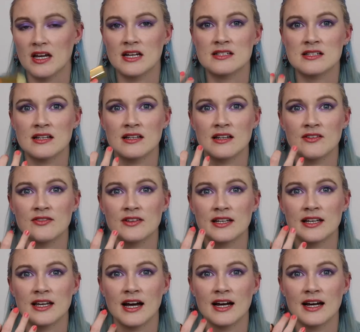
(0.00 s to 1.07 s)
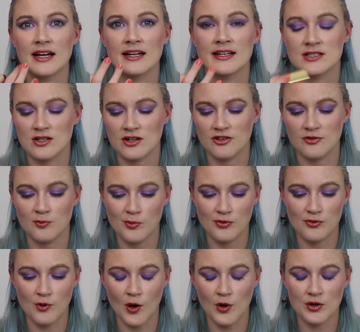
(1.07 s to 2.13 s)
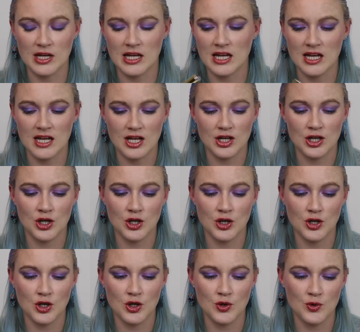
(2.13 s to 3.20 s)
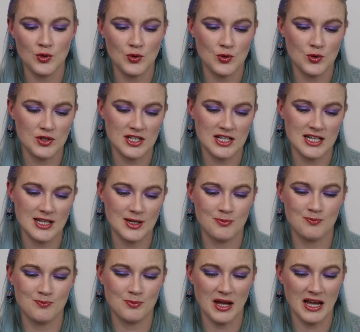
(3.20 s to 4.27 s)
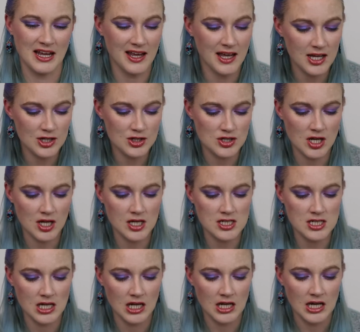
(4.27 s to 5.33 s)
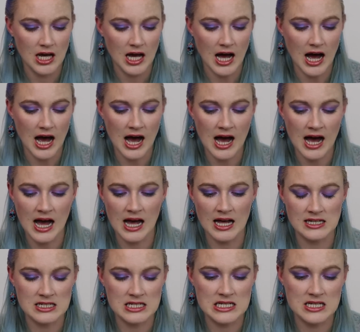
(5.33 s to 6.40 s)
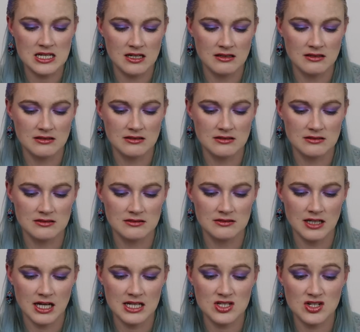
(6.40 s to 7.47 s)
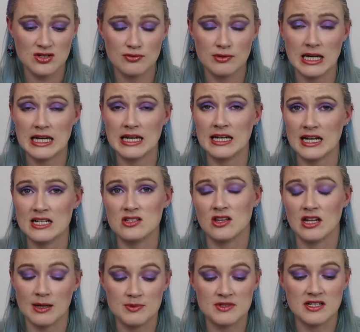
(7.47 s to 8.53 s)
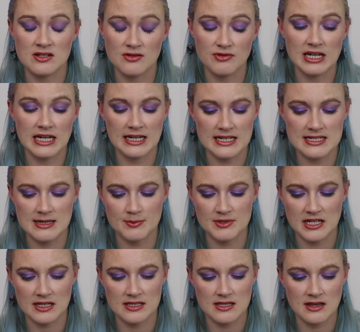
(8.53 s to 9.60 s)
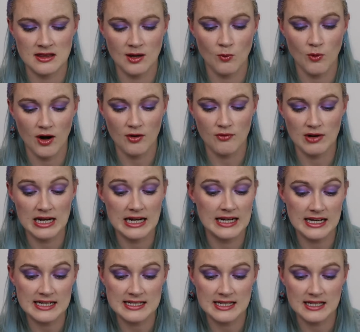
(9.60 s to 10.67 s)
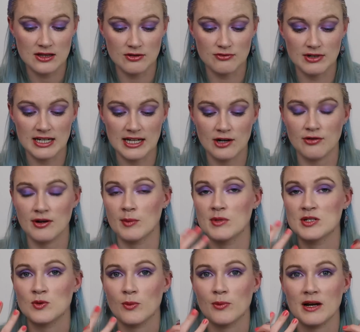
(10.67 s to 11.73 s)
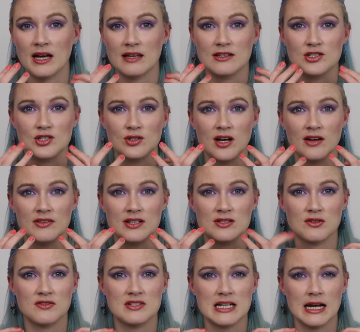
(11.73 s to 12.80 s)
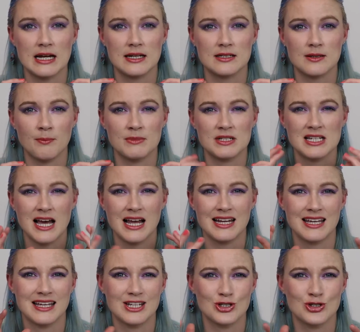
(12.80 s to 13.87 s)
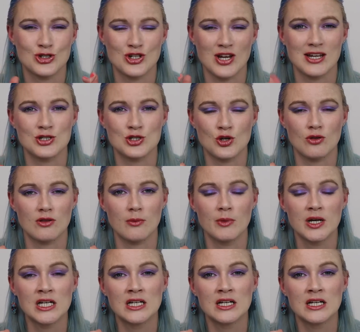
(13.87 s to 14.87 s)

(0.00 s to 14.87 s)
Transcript: It's a lovely kind of brownie, nude-y, pinky shade and it's just really nice on the lips. These are really nice lipsticks. They wear really nicely, they're really creamy to apply. They do have that sort of slight metallic-y sheen to them.